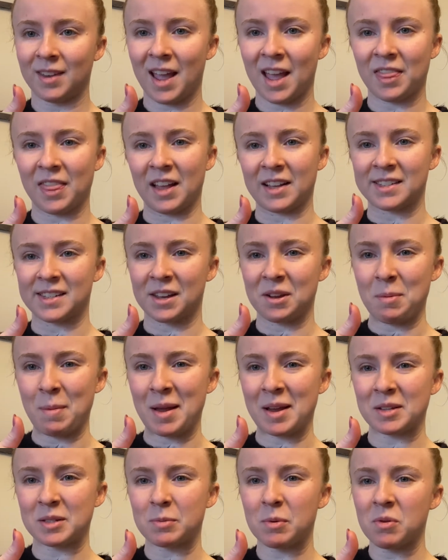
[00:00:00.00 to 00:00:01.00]
And that's how you
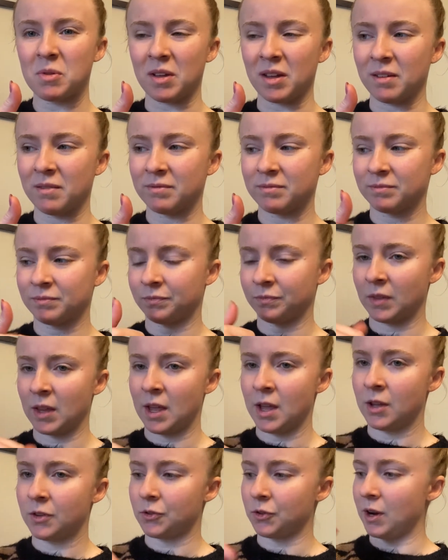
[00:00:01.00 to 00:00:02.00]
make a smoothie.
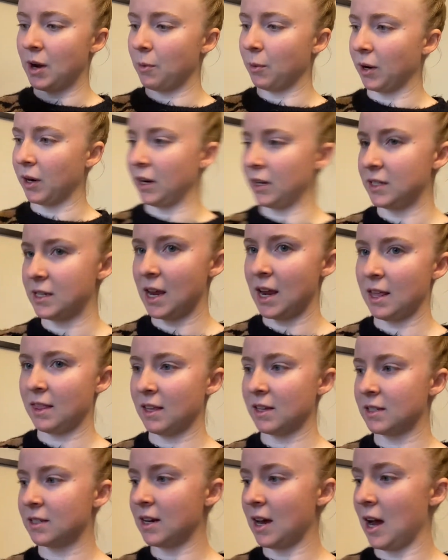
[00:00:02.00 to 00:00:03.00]
So now we're gonna take
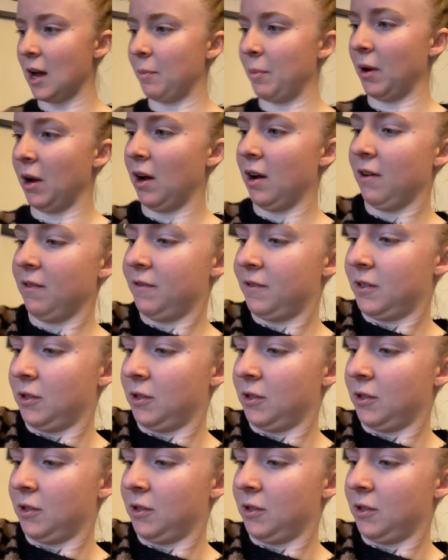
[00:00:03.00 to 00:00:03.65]
this top off.